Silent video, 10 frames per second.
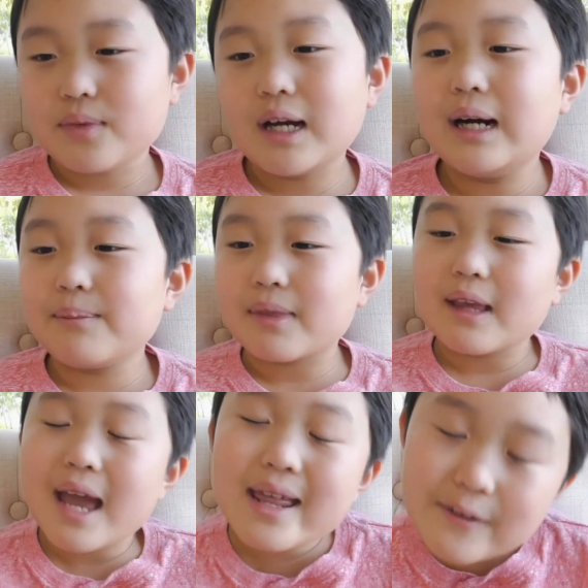And
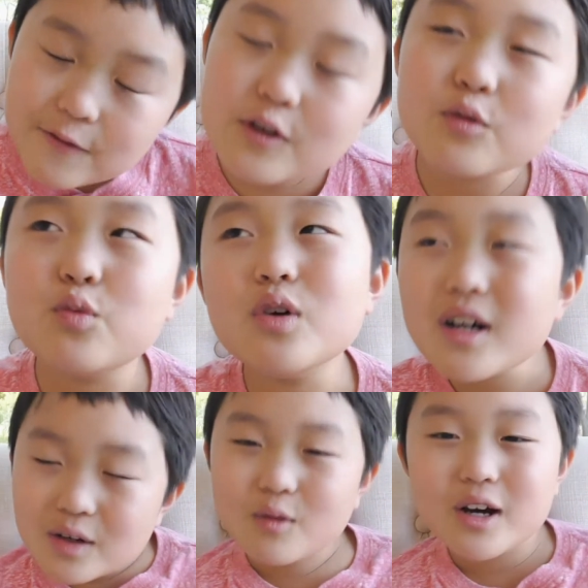if you
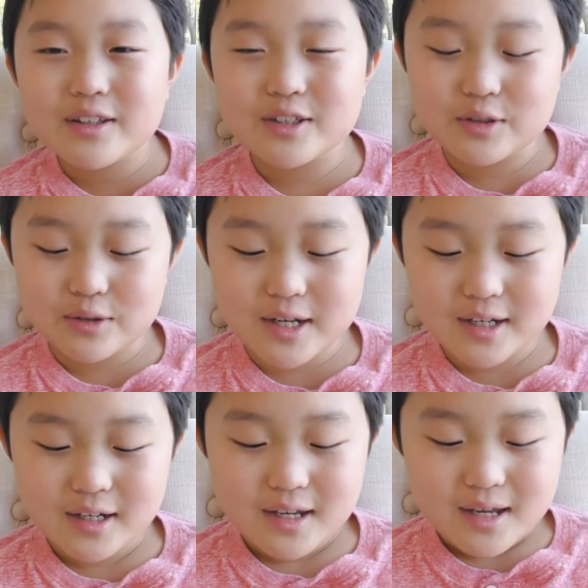would want to do it,
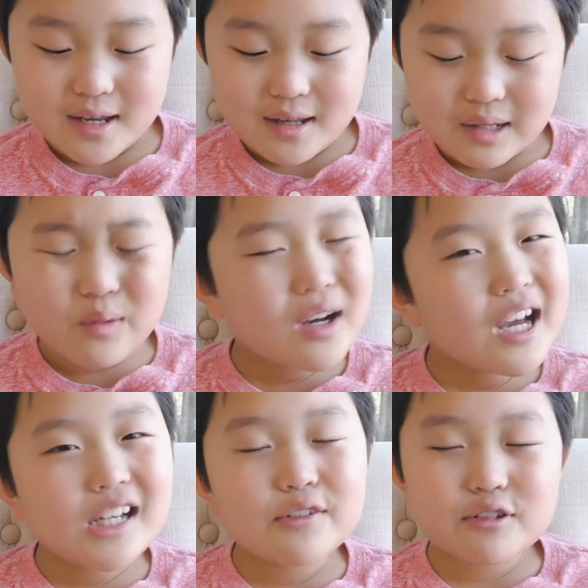then what
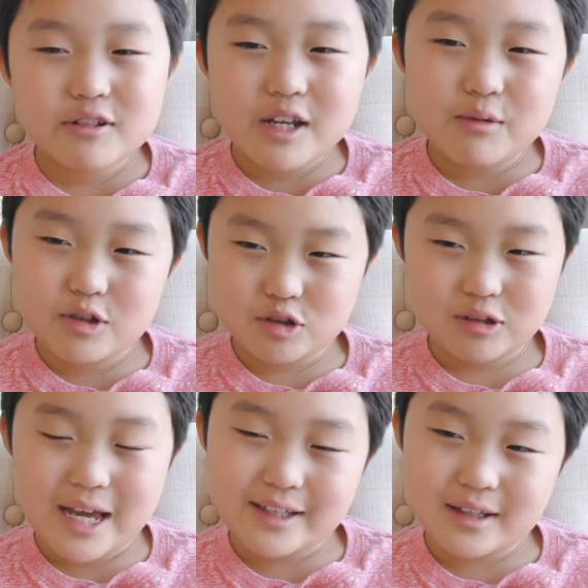kind of snake would you
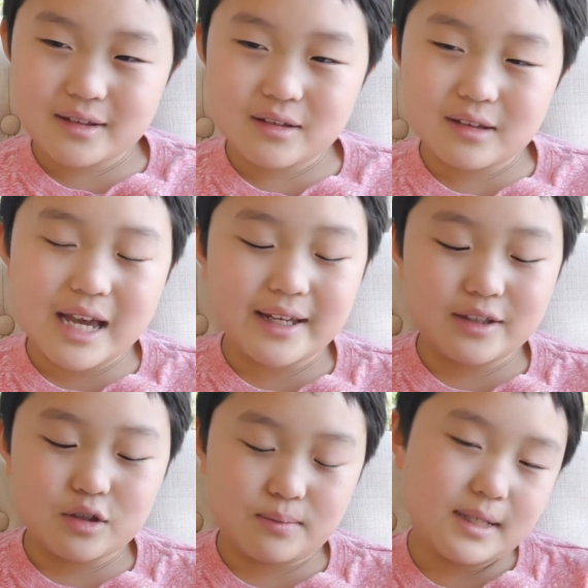like
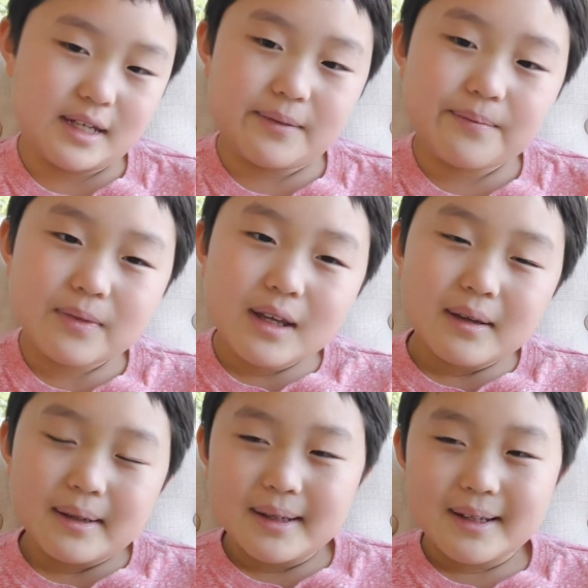it to be?
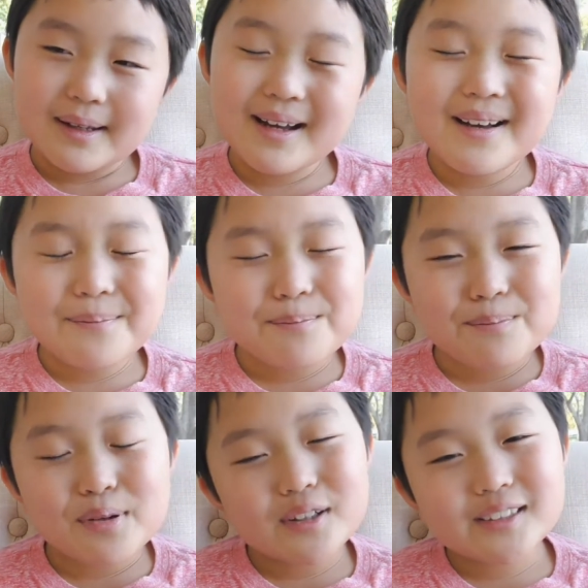
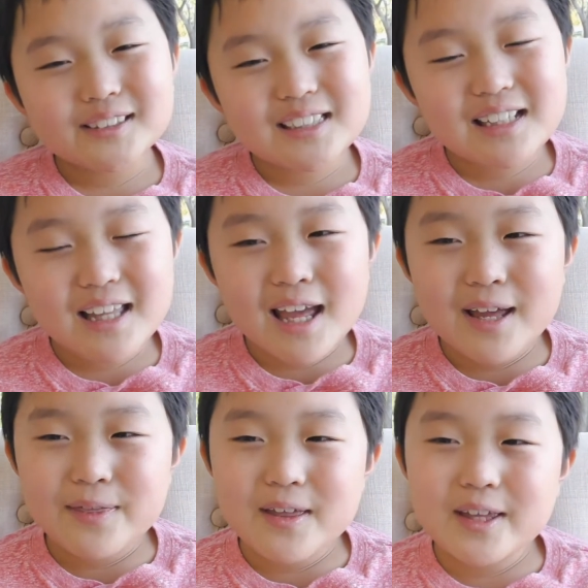Personally,
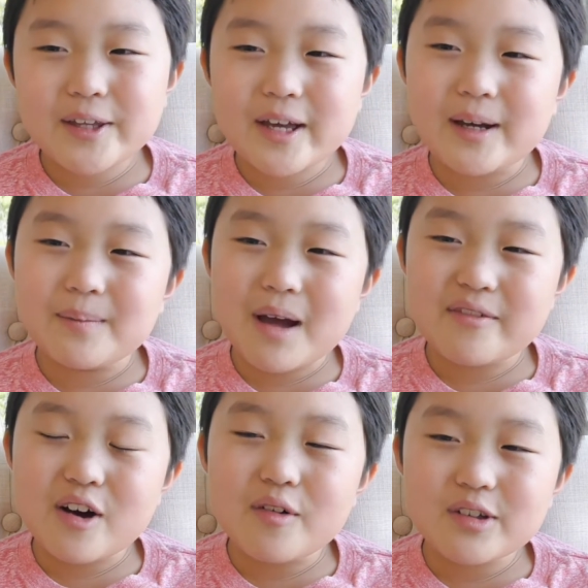I think
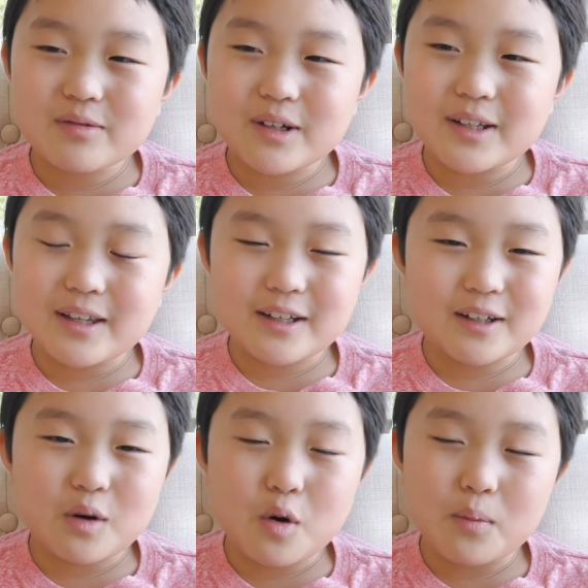I've always wanted like a
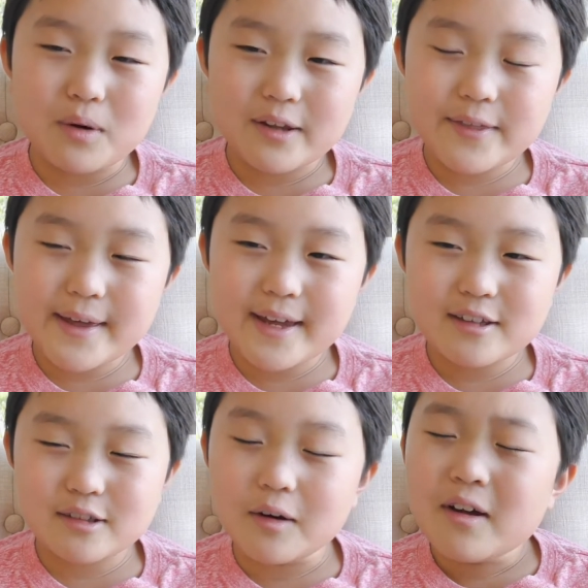cobra
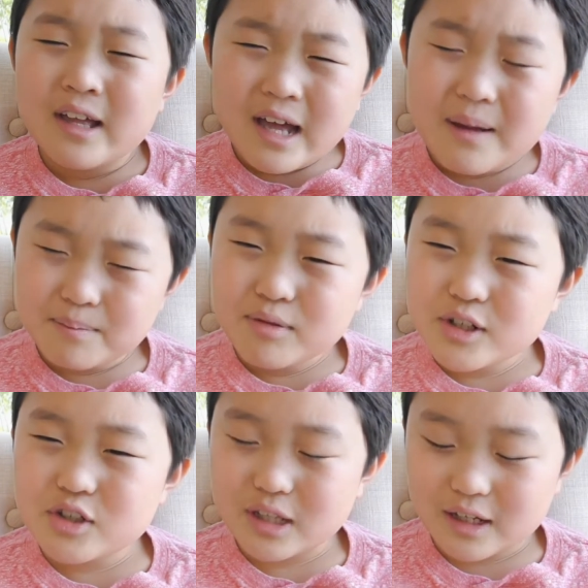thingy, so I'm
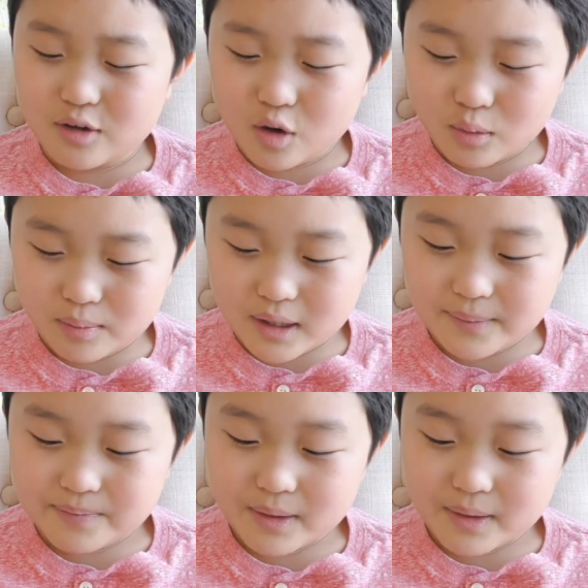pretty sure like a cobra.